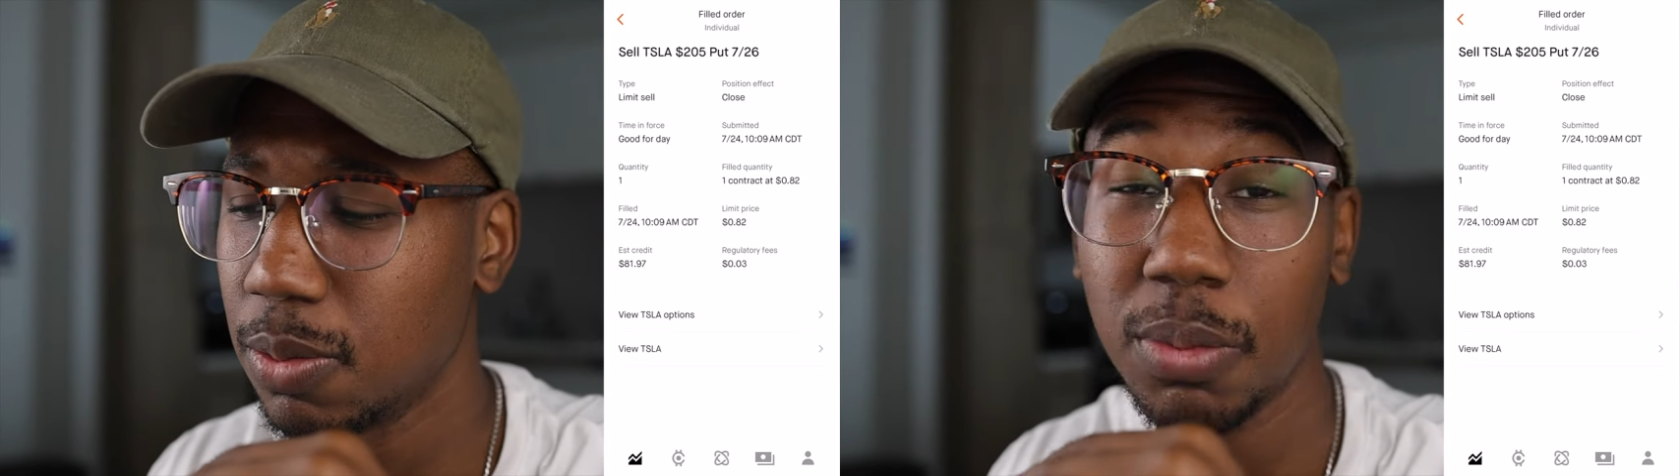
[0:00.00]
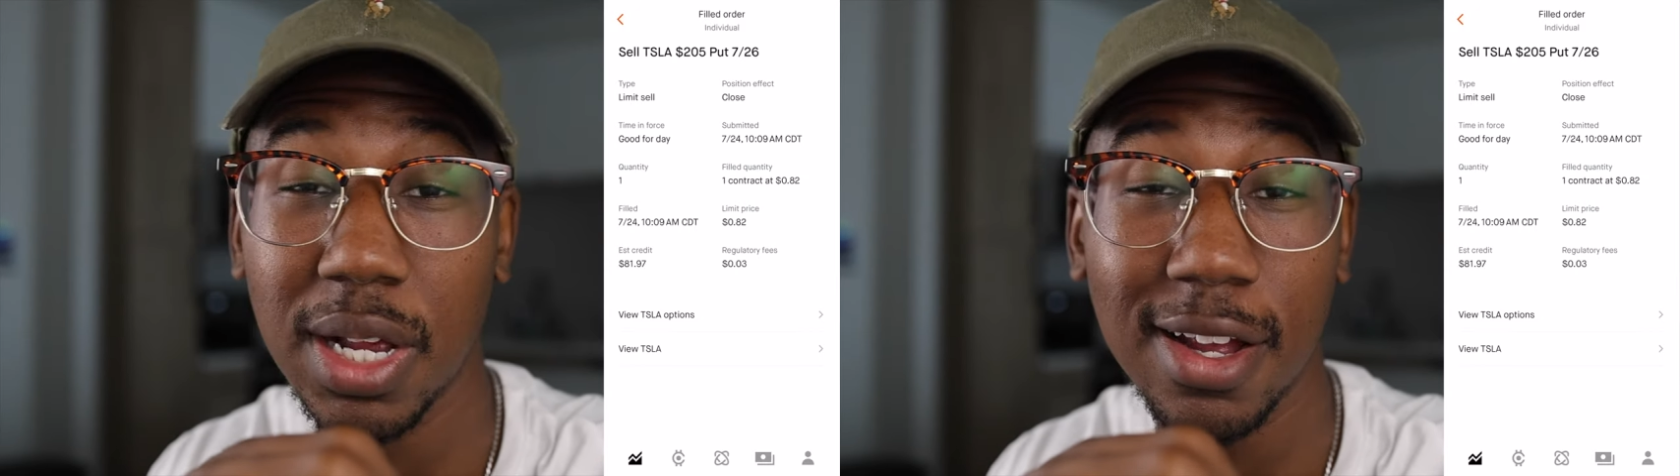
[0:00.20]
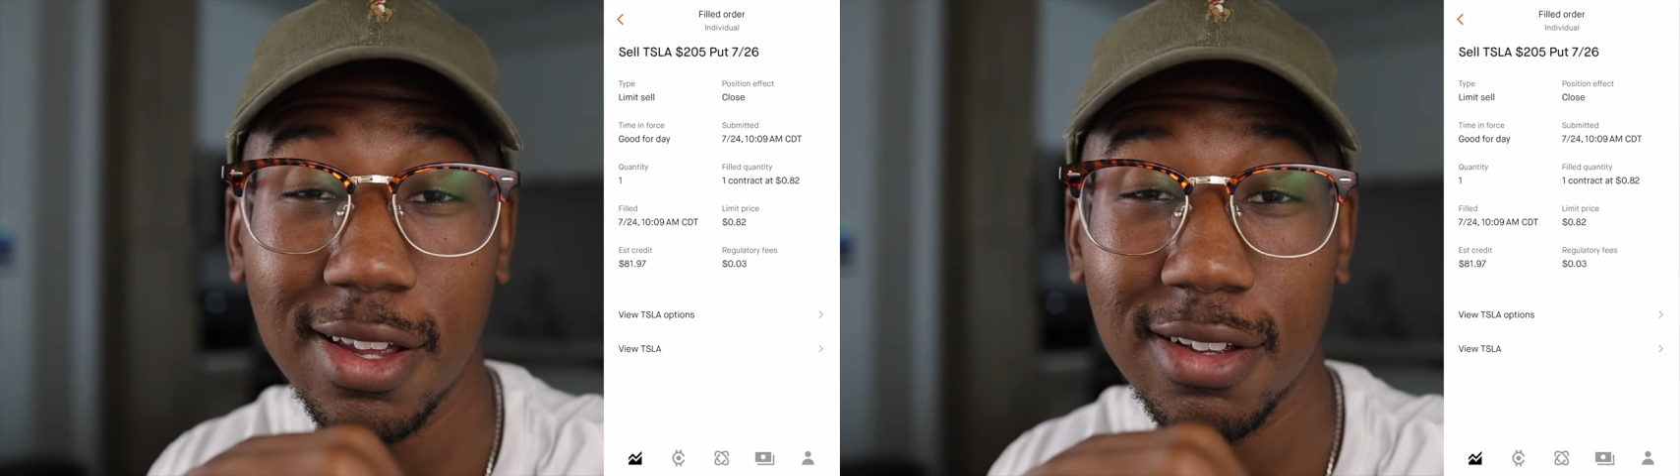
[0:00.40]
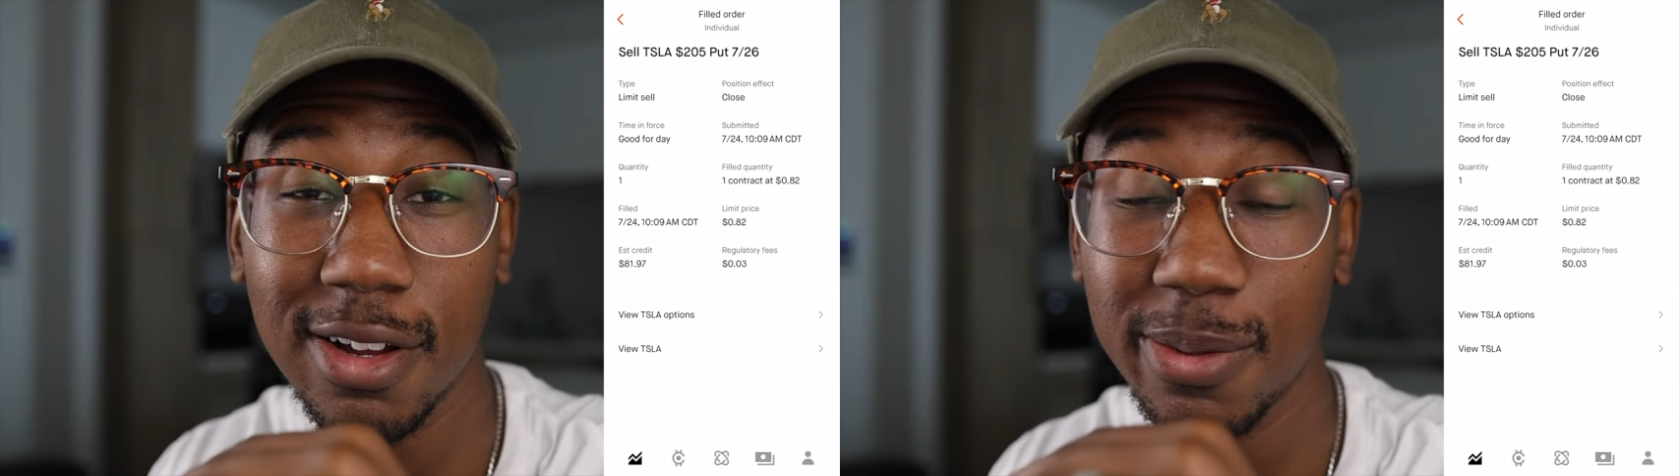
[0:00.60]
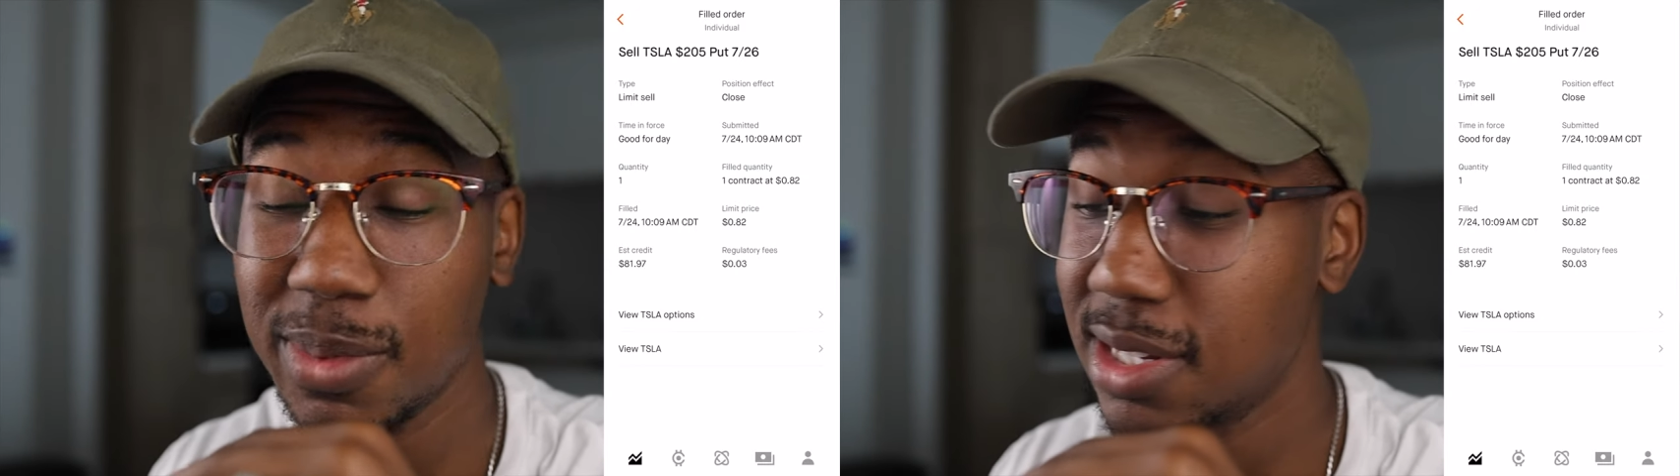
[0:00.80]
but I ended
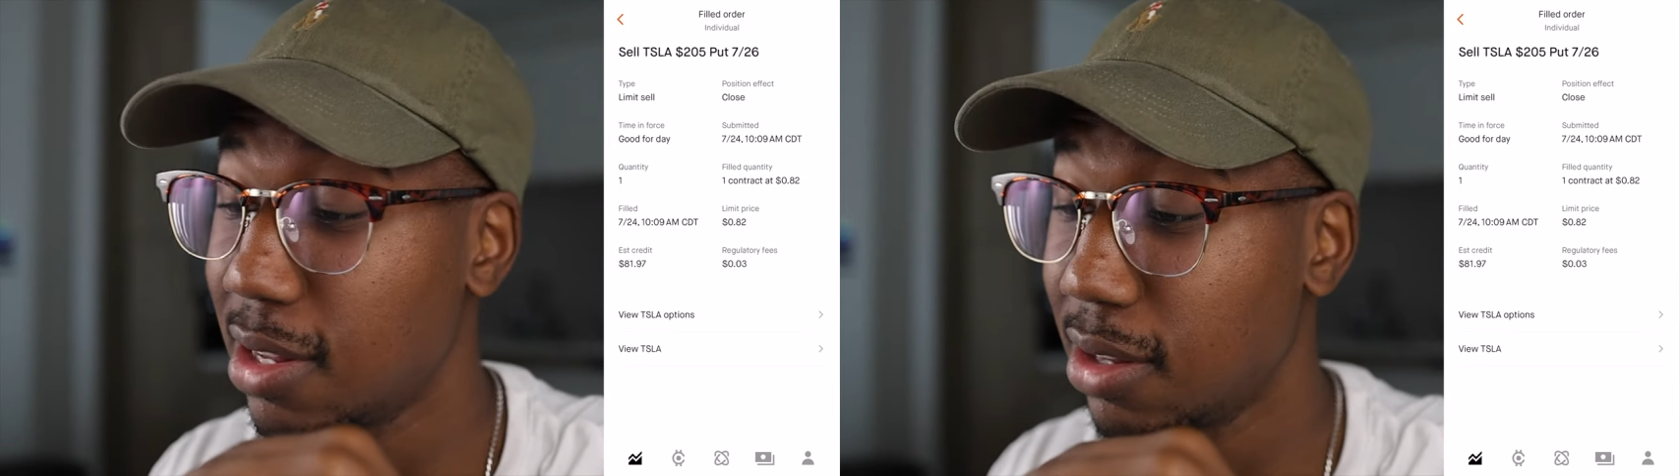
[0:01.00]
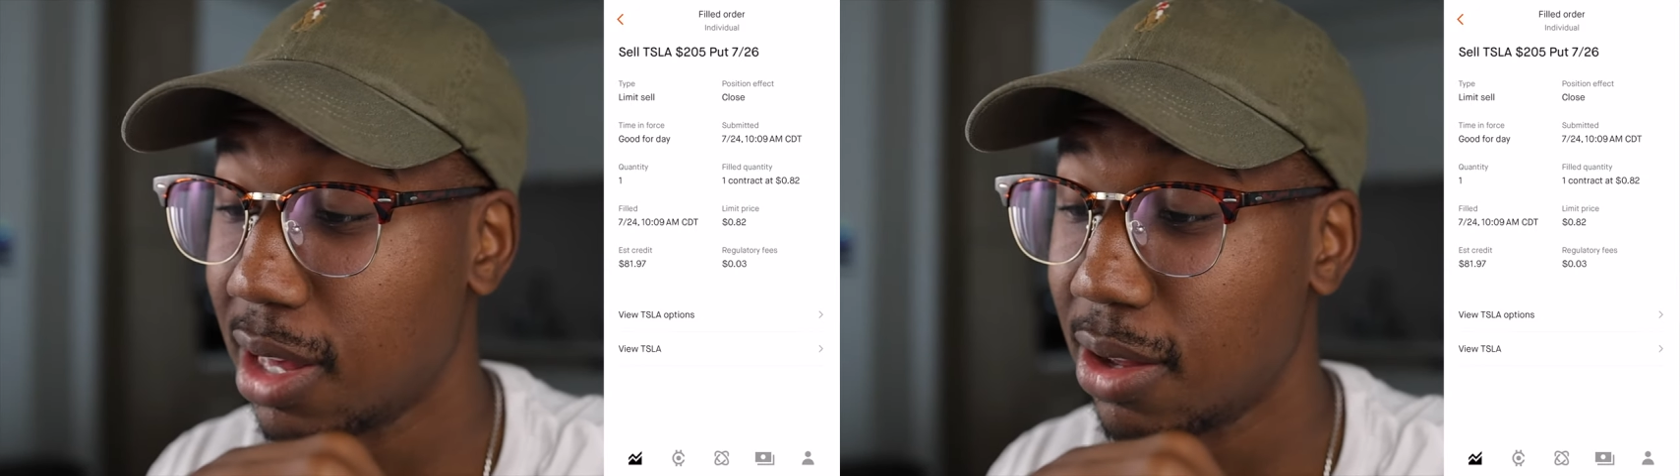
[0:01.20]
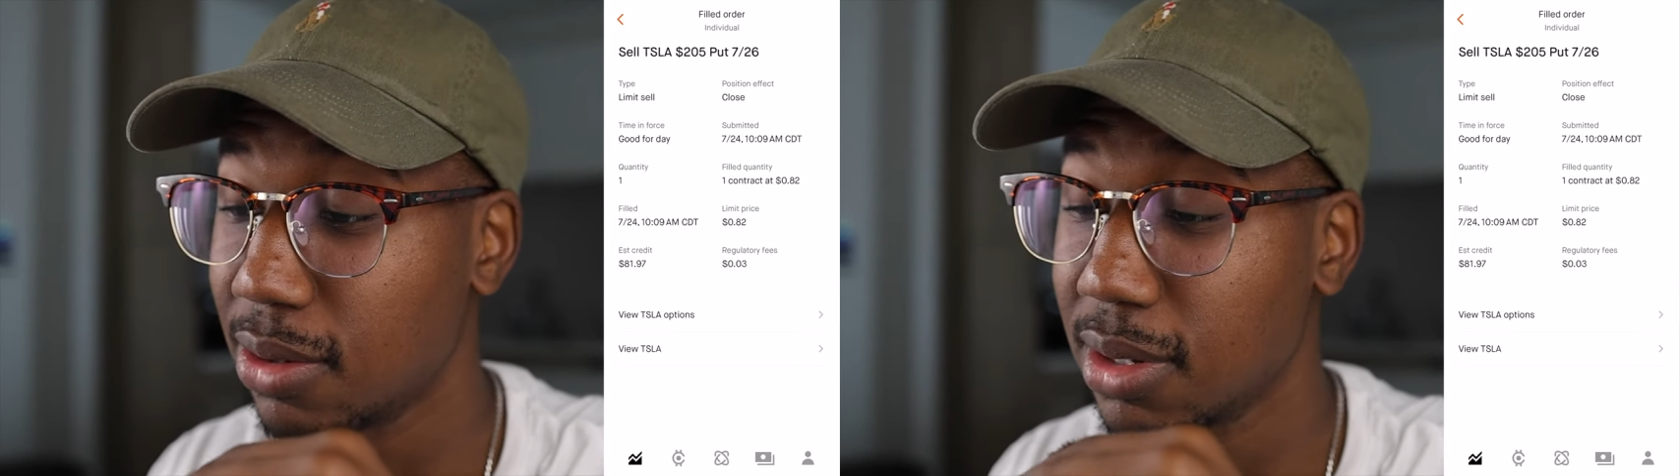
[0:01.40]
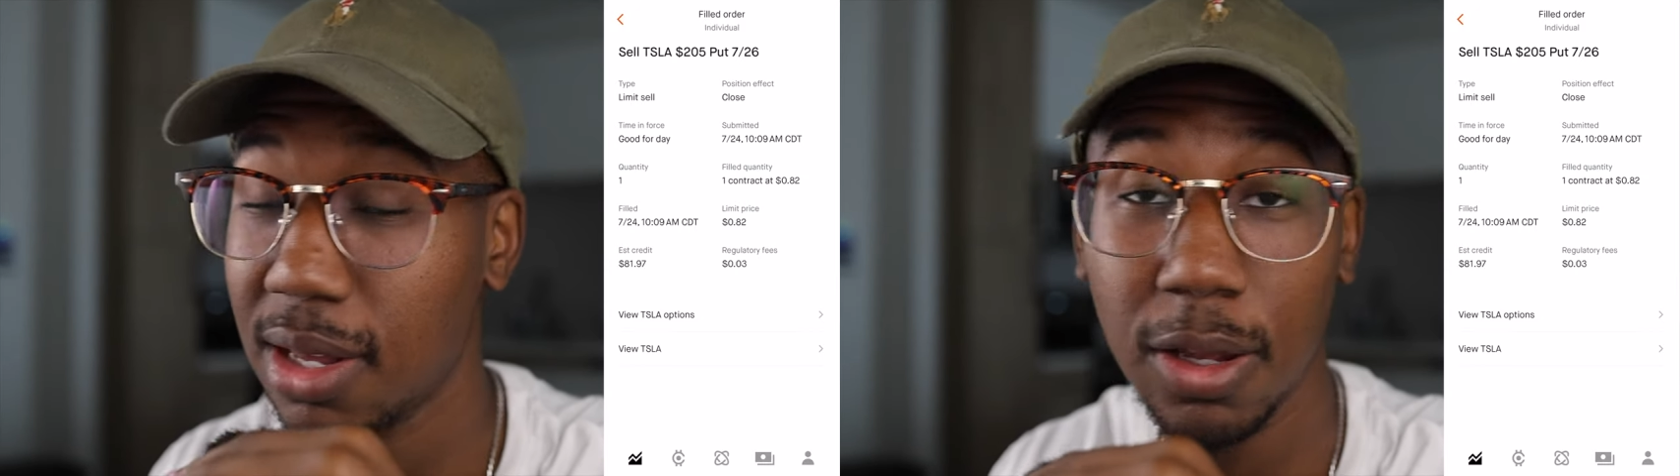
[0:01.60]
up selling out